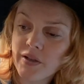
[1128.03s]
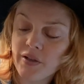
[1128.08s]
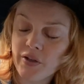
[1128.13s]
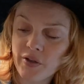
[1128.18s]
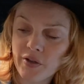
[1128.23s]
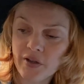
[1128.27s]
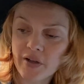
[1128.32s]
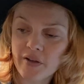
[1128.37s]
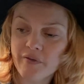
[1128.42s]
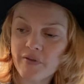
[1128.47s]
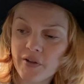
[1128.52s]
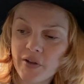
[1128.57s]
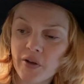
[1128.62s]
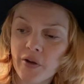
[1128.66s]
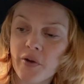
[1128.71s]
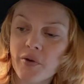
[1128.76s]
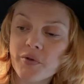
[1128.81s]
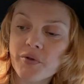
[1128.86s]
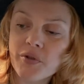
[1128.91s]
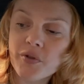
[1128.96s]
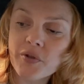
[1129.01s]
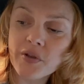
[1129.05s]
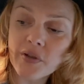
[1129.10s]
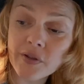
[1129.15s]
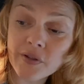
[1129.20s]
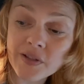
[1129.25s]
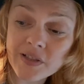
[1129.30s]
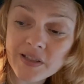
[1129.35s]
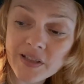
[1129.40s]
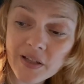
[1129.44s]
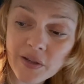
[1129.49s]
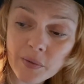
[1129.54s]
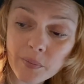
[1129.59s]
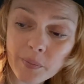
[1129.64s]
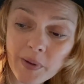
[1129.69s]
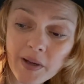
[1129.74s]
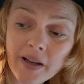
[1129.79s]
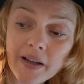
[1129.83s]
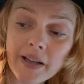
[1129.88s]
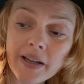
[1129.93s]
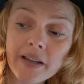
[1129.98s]
You're going to have the closure. You're going to say
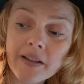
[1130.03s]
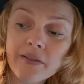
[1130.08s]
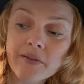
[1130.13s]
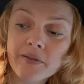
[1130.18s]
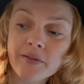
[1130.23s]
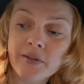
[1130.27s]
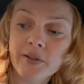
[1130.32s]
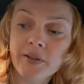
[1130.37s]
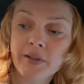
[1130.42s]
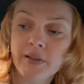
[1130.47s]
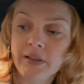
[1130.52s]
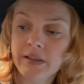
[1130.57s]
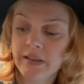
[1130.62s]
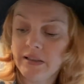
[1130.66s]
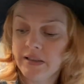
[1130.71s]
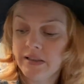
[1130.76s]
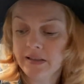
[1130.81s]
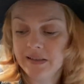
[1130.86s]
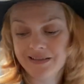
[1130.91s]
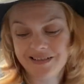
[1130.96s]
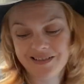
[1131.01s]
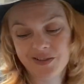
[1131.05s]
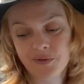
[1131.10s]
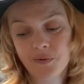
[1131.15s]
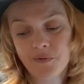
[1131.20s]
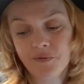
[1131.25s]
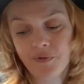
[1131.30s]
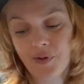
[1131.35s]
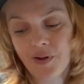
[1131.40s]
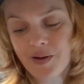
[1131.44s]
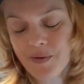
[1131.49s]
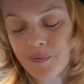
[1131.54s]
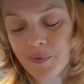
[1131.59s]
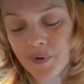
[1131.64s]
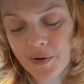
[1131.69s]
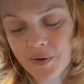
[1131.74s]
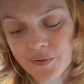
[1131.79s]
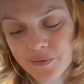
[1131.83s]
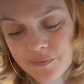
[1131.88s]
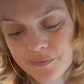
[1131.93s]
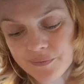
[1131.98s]
goodbye. Twin flame,
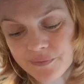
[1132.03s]
though.